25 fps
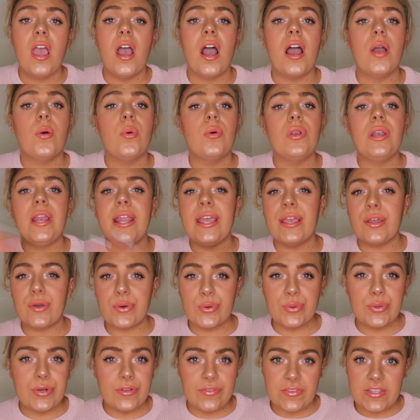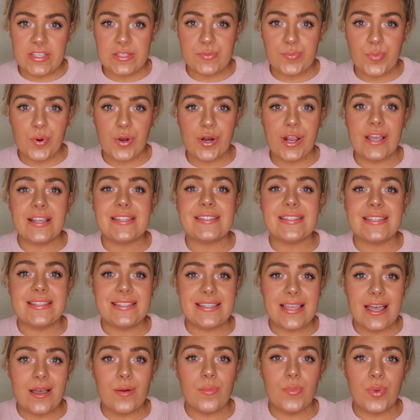I will link all of these products
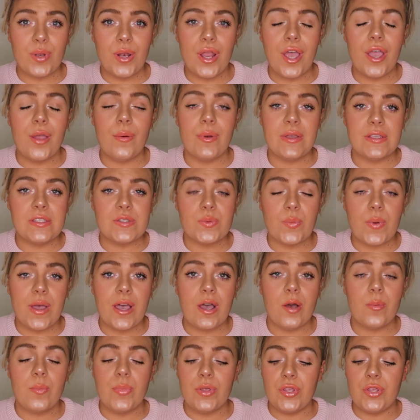down below as well,